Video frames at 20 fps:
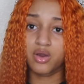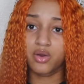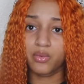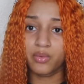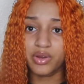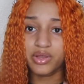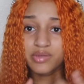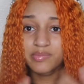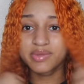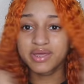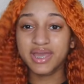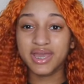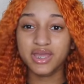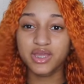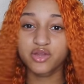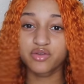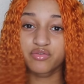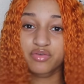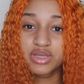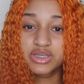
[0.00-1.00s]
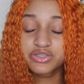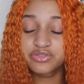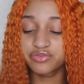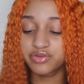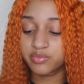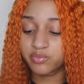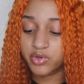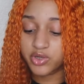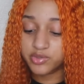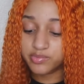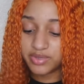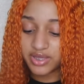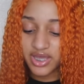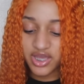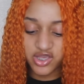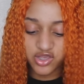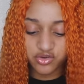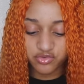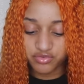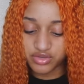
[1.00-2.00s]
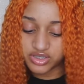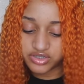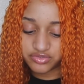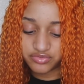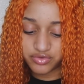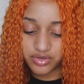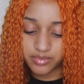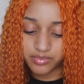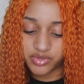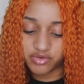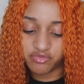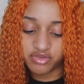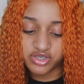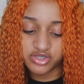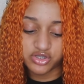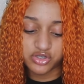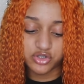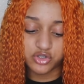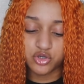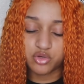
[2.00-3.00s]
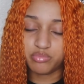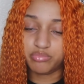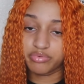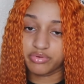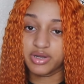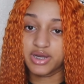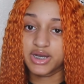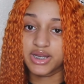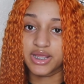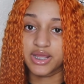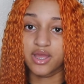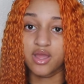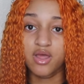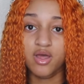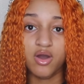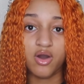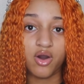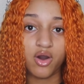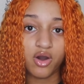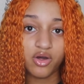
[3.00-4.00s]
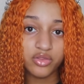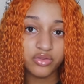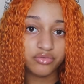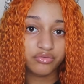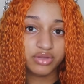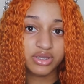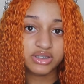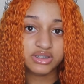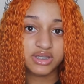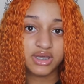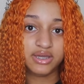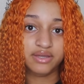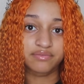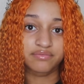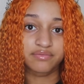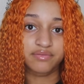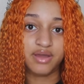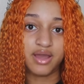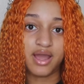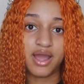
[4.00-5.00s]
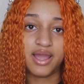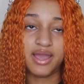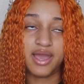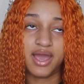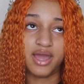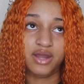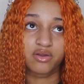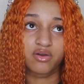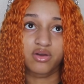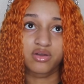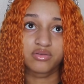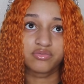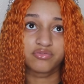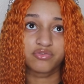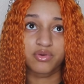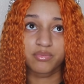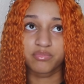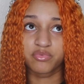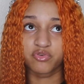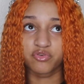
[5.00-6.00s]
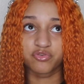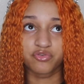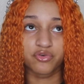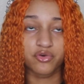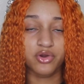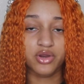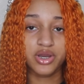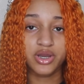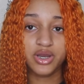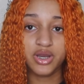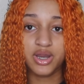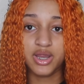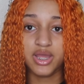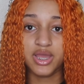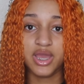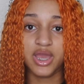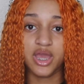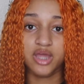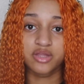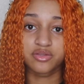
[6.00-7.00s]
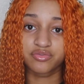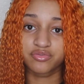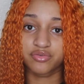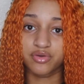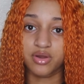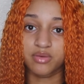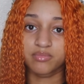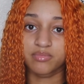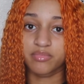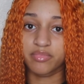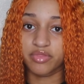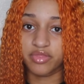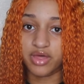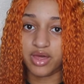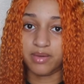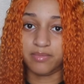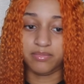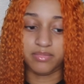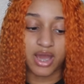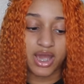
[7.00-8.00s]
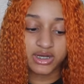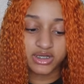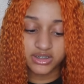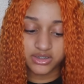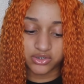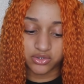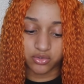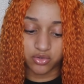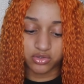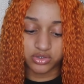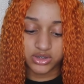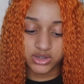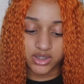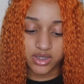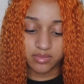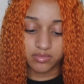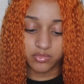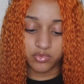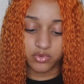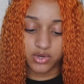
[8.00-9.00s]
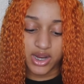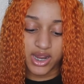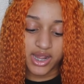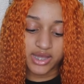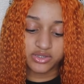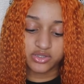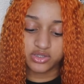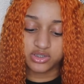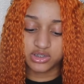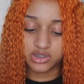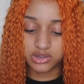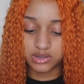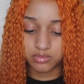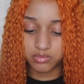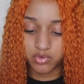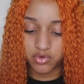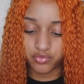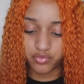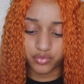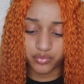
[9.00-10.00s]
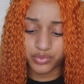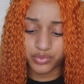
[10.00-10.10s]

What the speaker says: where you be getting your rings from? Where you be getting your rings from? Your rings are so pretty. All the rings that I had on from before is from them. I just lost them, or I just took them off, or